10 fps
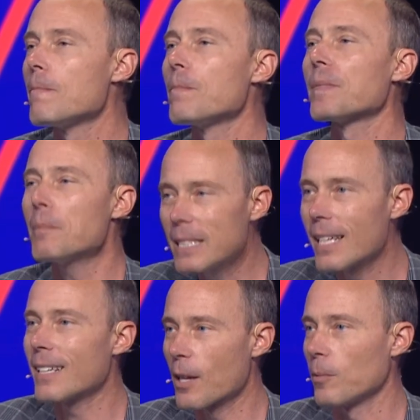Let me say
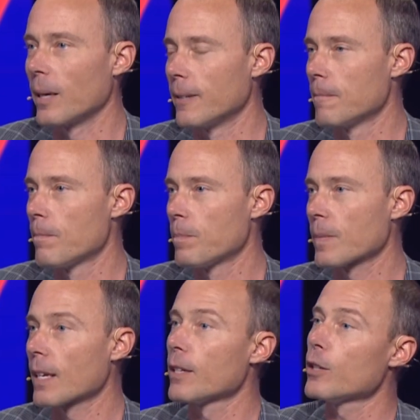it another way.
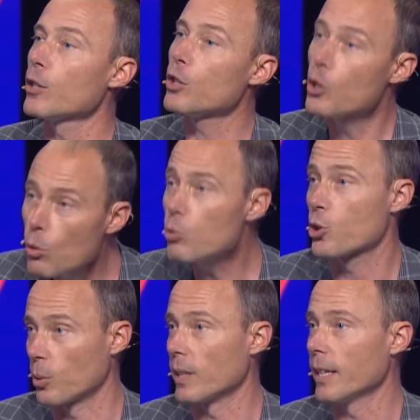
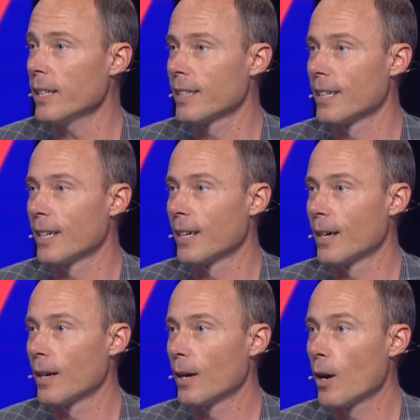Usually,
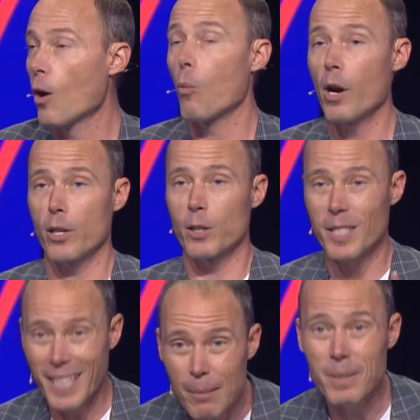what you're
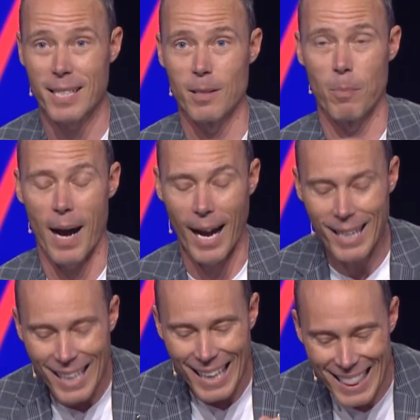tempted
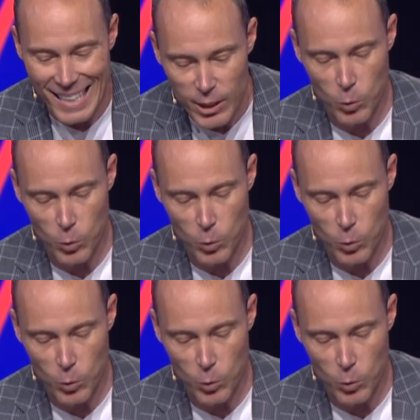by this